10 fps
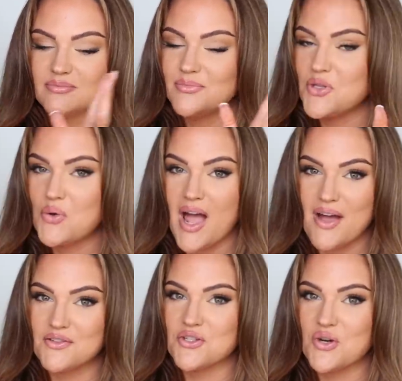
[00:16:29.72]
you
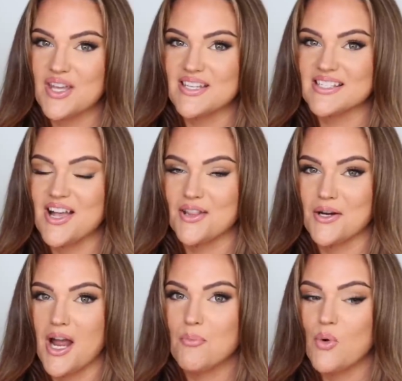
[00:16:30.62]
have to try this
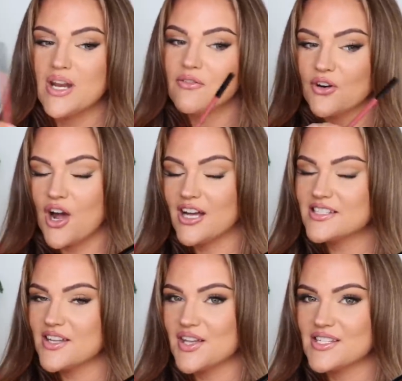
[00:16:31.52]
color. I'm waiting for
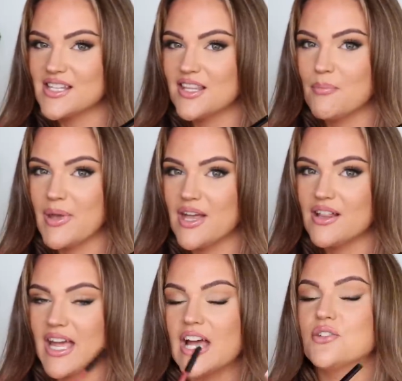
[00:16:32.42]
hot sauce in the mail.
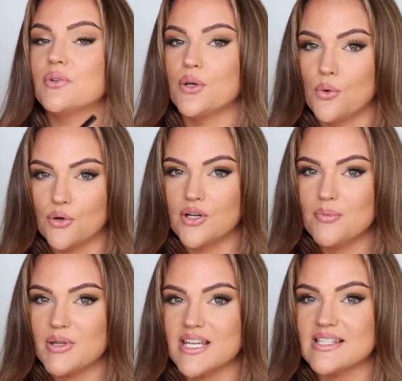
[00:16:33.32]
I had to reorder
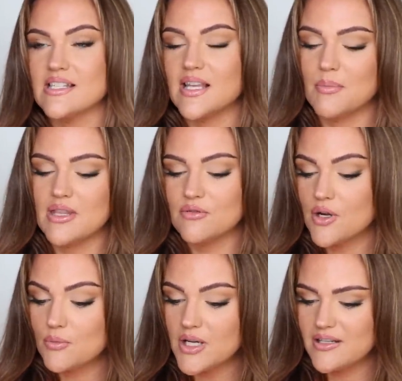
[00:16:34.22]
it because they sent me the
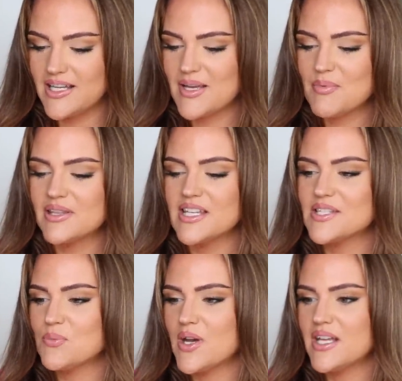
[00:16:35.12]
wrong one, but
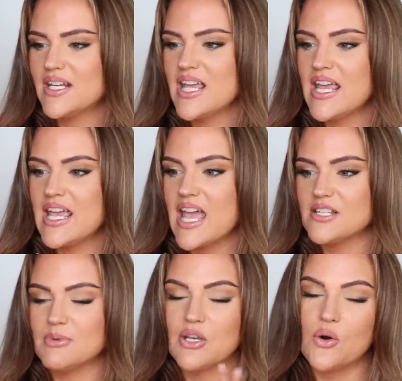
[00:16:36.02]
this one
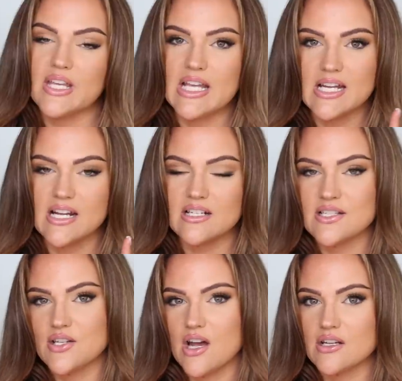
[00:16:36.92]
has been going in and out of
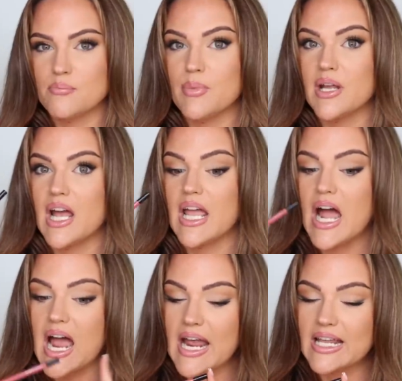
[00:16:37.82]
stock. But I
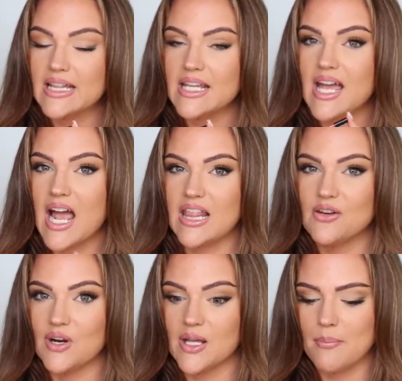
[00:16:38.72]
highly, highly
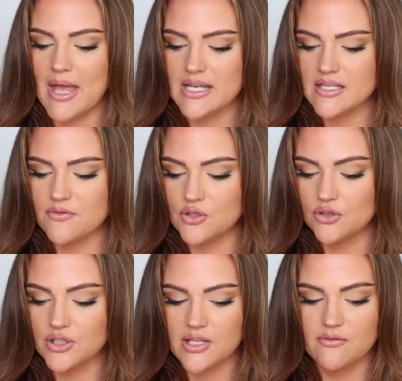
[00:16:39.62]
recommend, if you're
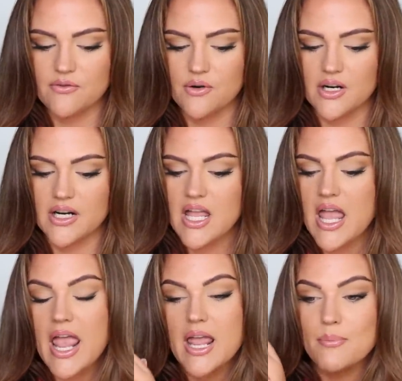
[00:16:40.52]
looking for
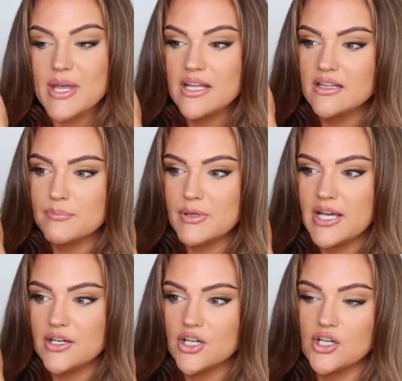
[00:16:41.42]
a pink lip
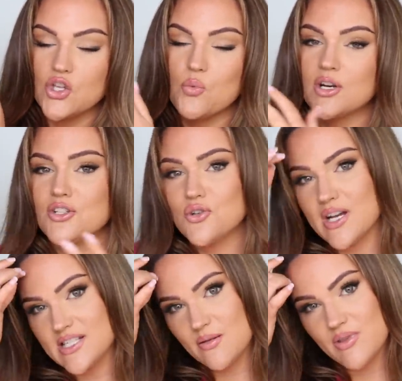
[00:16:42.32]
liner, you want to
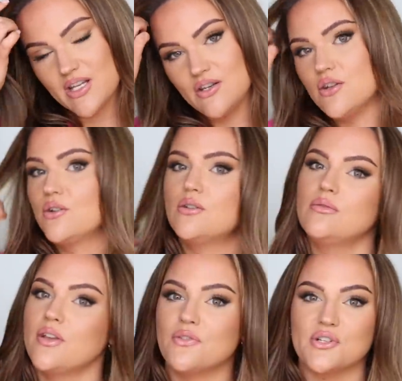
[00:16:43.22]
try something new.
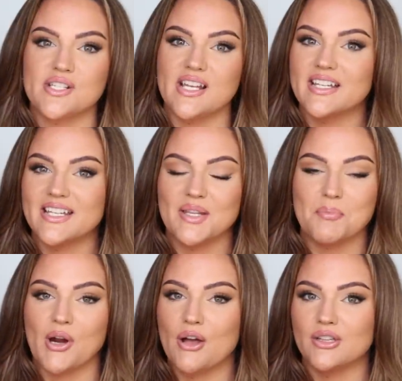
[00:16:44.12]
If you're stuck in the
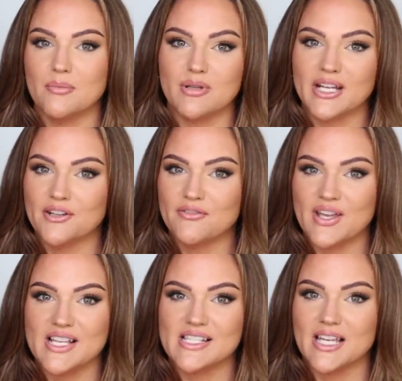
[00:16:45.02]
brown lip liner
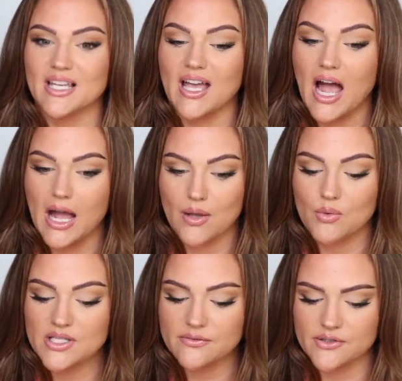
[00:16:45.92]
phase like I
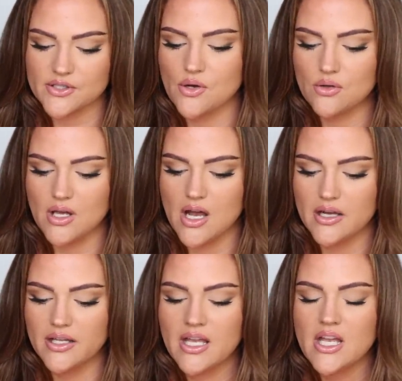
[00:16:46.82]
was for so
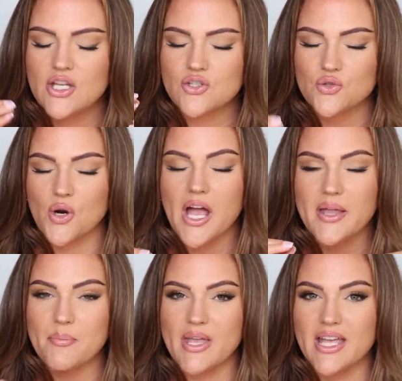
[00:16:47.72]
long,
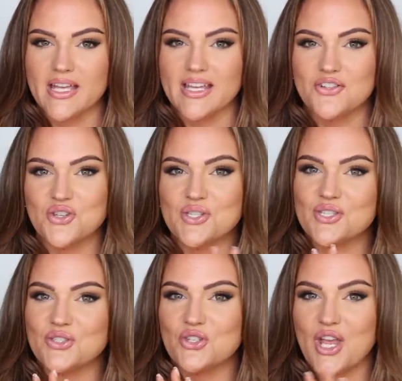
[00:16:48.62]
try pink. It
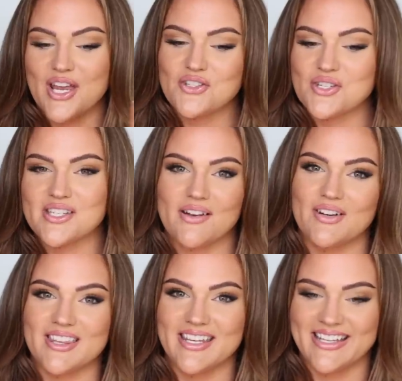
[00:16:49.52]
just changes
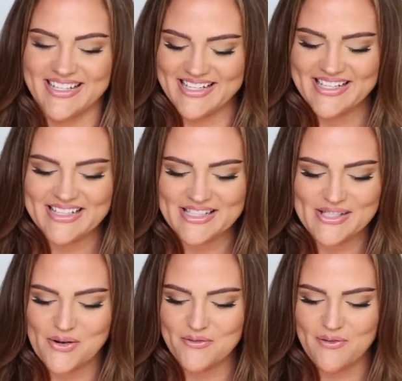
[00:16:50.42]
everything. It's
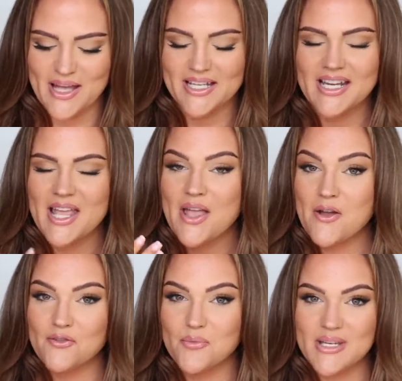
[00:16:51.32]
so fun
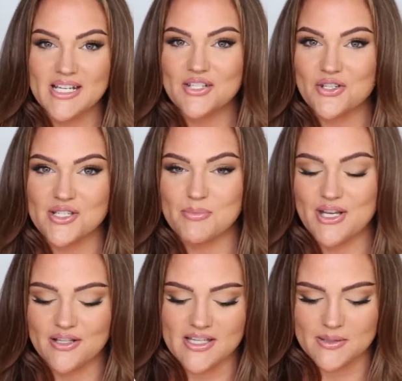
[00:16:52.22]
for me to just
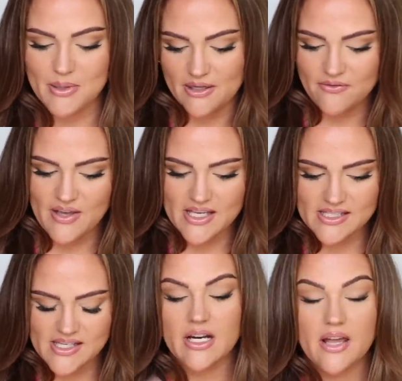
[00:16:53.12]
be on this pink
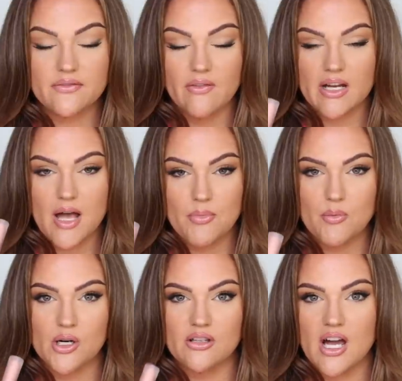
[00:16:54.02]
phase. Then I have a couple
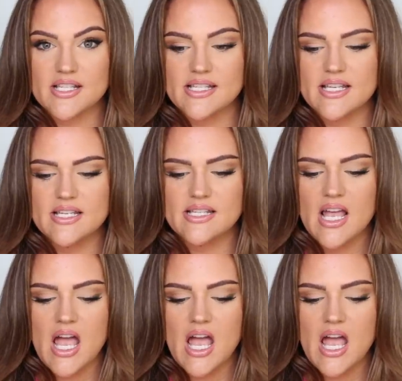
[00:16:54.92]
more glosses.